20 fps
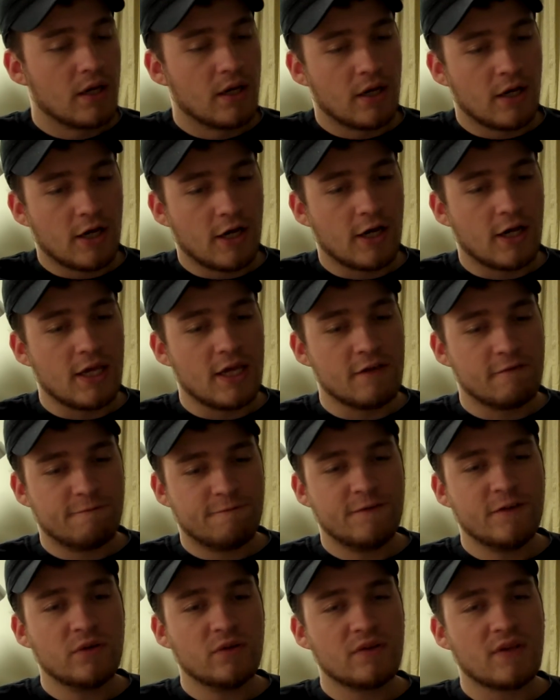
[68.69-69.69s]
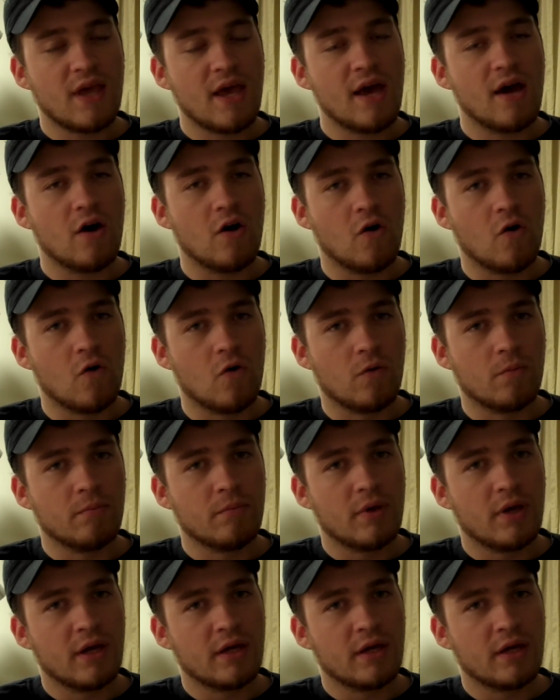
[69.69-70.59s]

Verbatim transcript: Uh, it feels at home.